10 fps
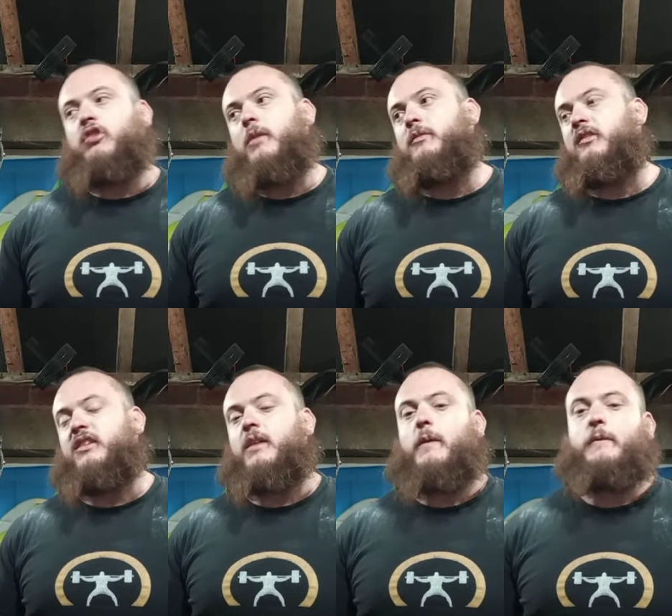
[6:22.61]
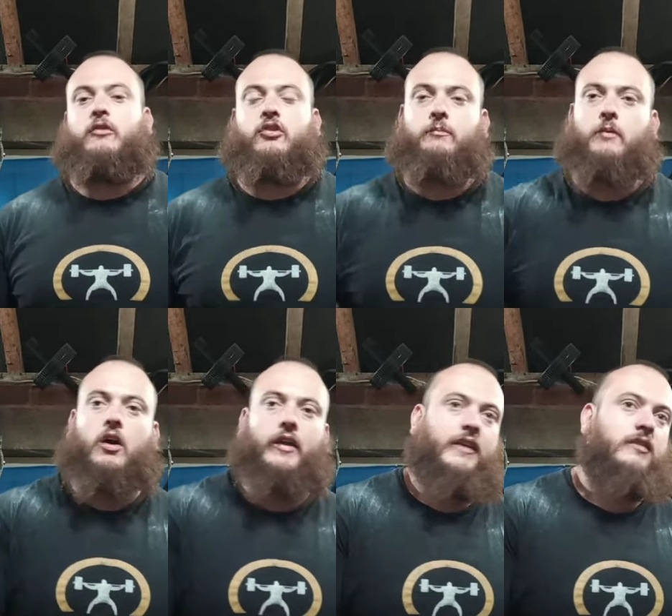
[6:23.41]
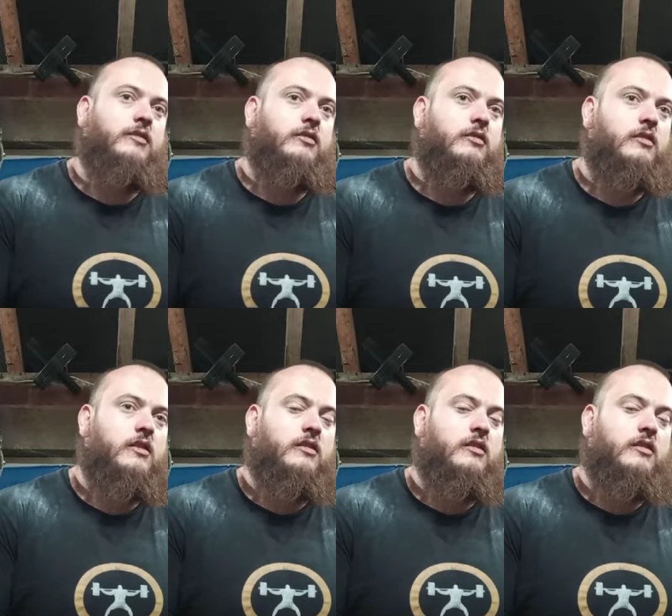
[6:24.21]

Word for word: So say you might be doing good mornings, you